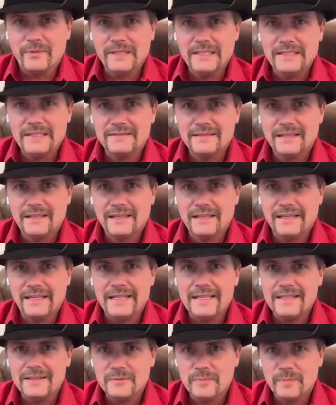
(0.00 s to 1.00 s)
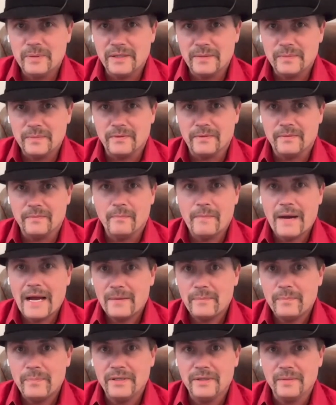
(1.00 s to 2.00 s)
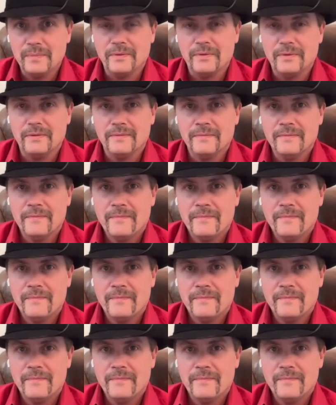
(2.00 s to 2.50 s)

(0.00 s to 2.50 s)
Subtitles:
He's saying his people, my people.